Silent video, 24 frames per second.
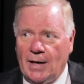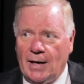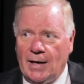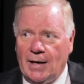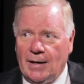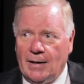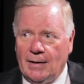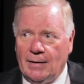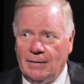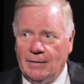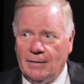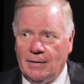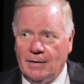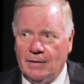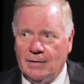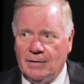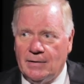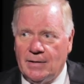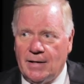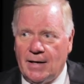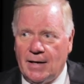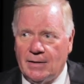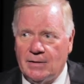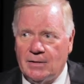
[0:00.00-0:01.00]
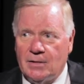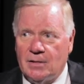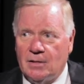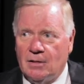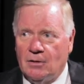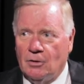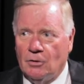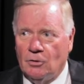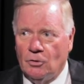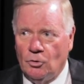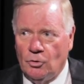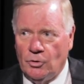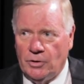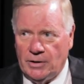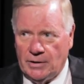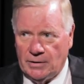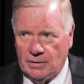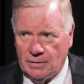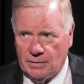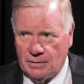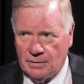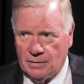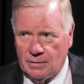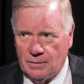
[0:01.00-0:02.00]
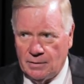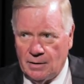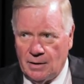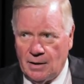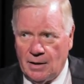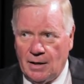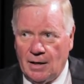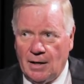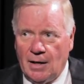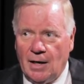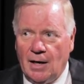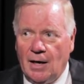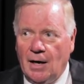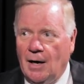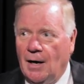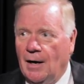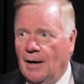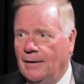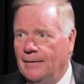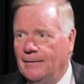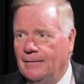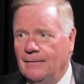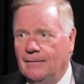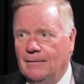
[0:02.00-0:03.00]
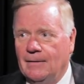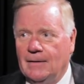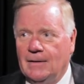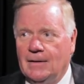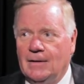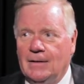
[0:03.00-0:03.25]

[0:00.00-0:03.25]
a intense learning uh, on